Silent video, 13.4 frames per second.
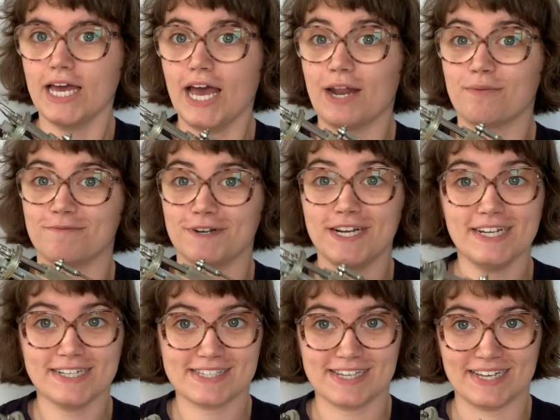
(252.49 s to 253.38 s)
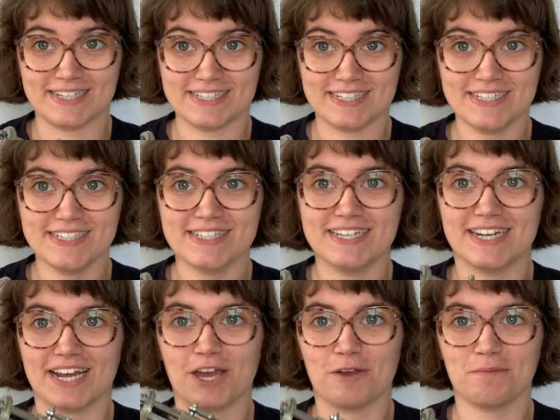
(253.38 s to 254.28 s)
And I'm really excited
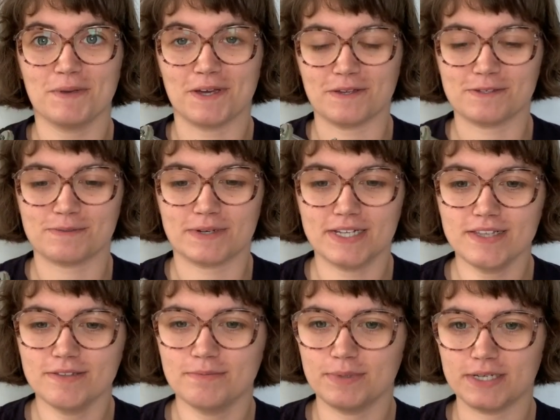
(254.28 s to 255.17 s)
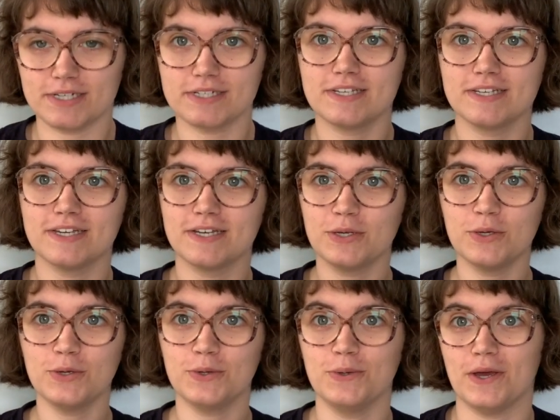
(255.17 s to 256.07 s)
and I hope it goes well, but
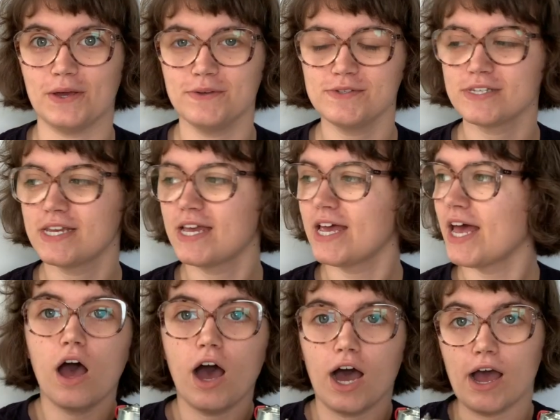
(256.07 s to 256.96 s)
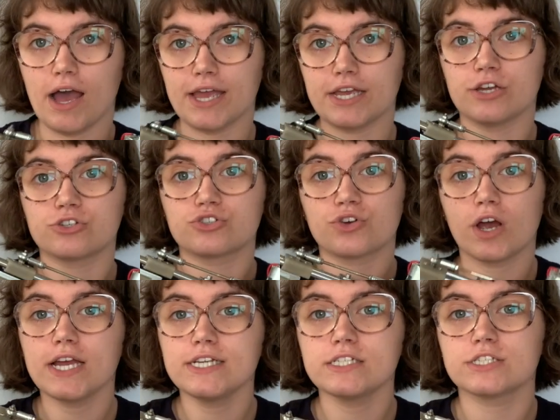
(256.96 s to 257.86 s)
who knows. I
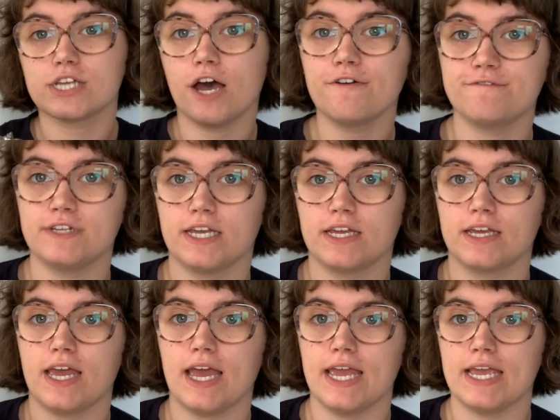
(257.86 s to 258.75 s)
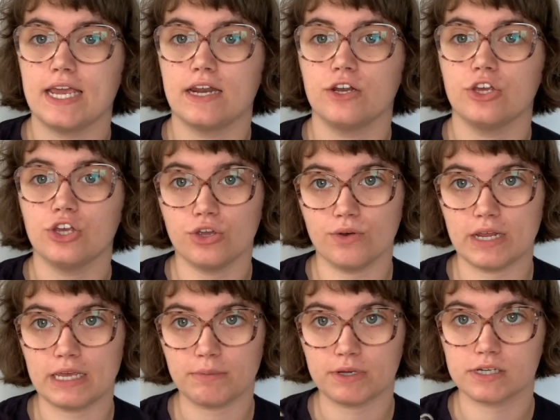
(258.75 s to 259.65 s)
tried tufting in
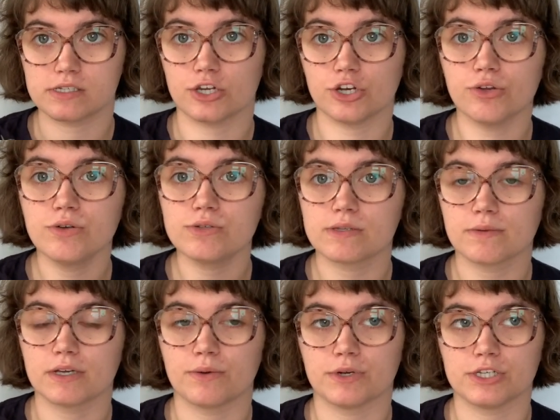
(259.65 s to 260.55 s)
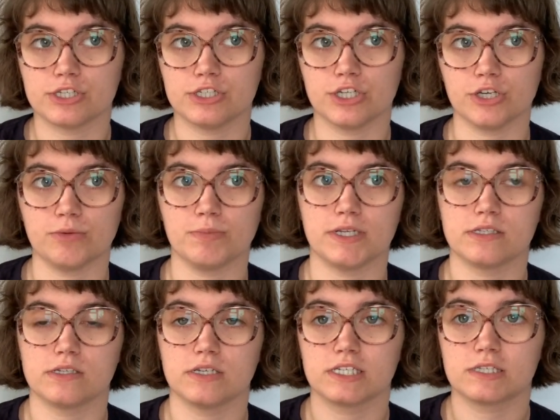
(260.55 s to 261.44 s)
uni because I knew it was something I wanted to do, but
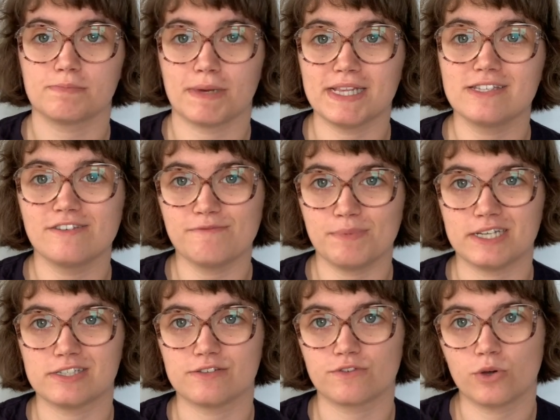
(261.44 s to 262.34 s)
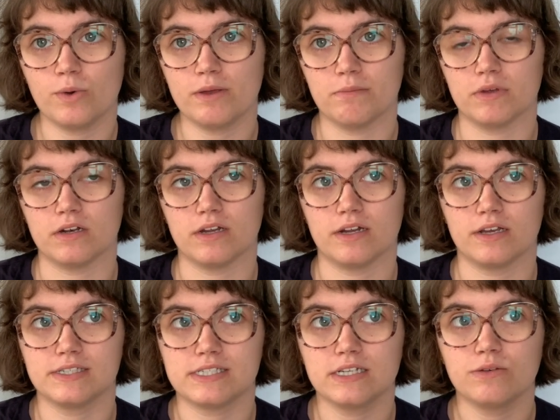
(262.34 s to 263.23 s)
it's an expensive piece of equipment and
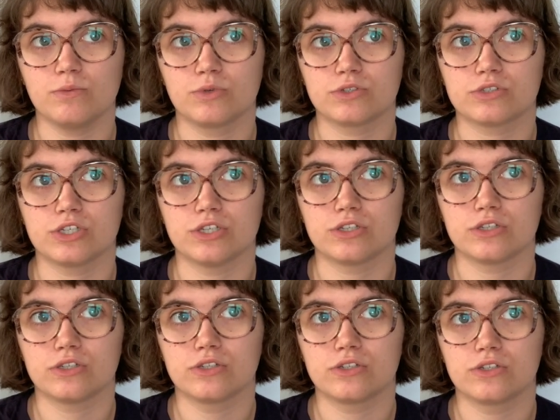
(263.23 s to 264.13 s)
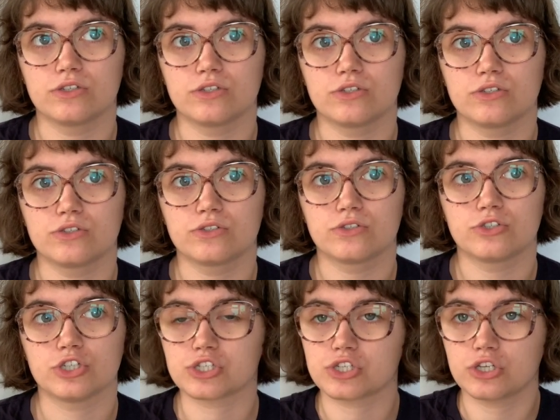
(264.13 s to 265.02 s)
I didn't want to
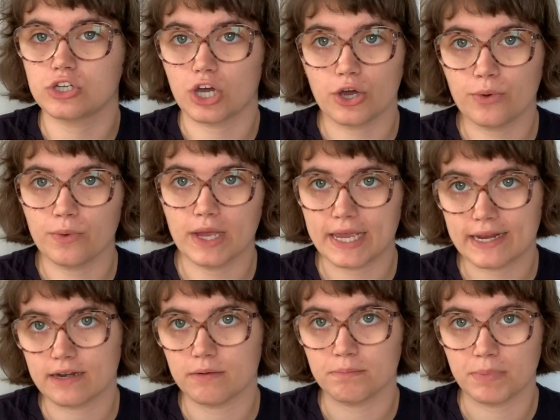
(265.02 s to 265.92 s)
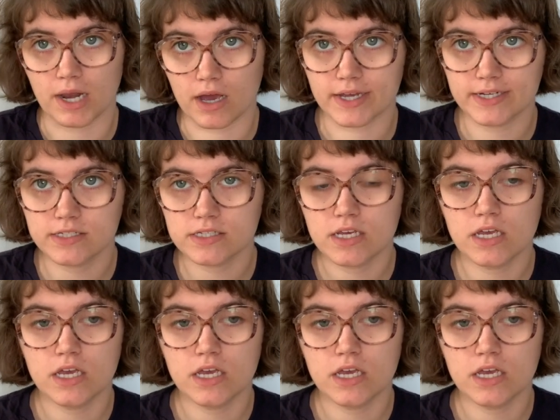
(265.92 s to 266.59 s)
just go in blind.